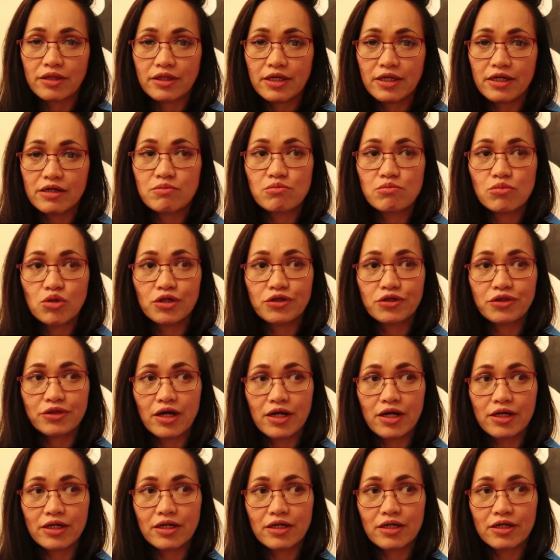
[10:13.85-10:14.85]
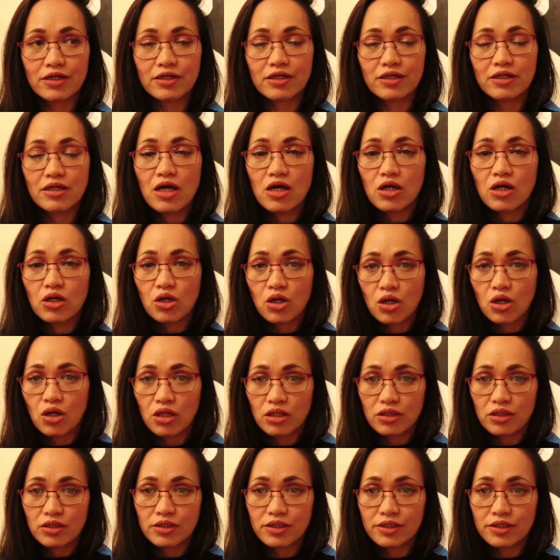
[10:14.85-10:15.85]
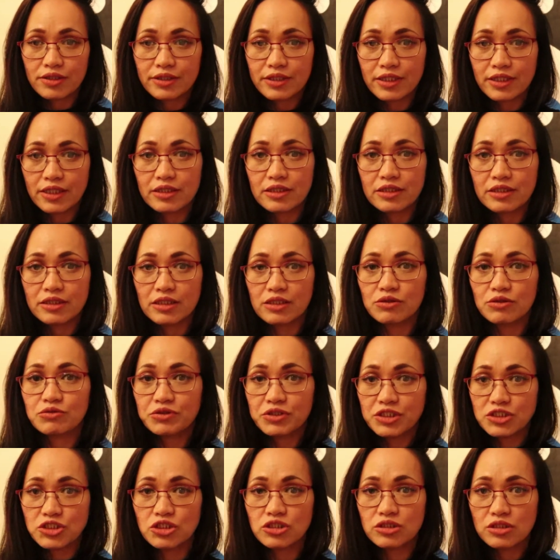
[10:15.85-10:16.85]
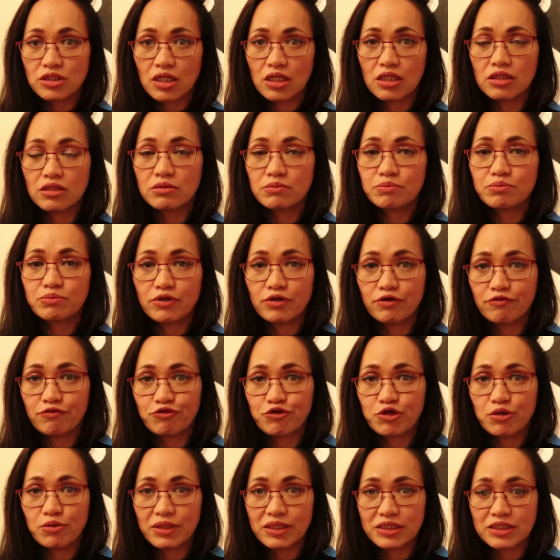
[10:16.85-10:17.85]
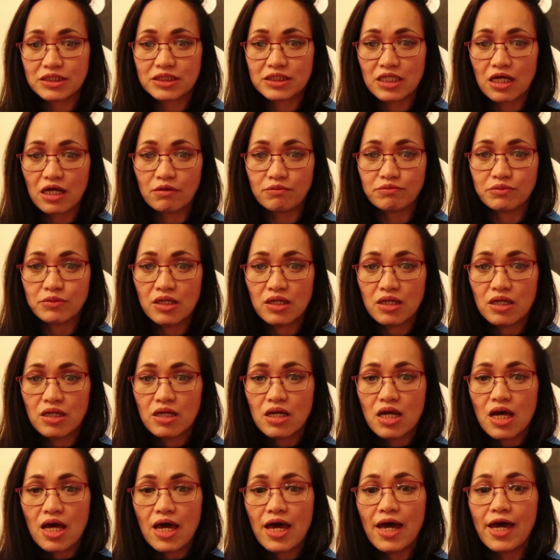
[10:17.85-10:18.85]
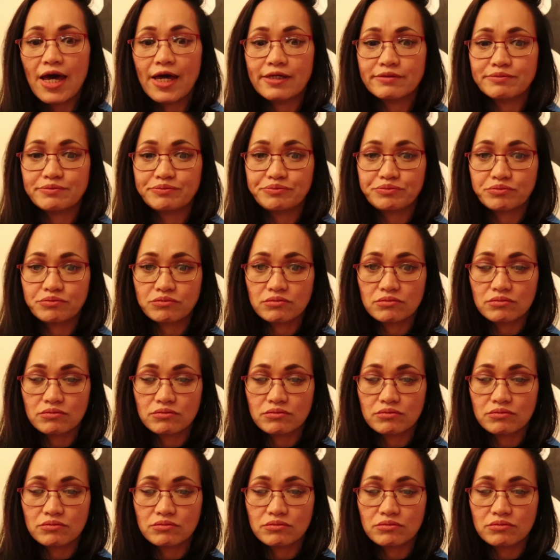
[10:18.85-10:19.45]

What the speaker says: They're more darker color than the original perfume itself, and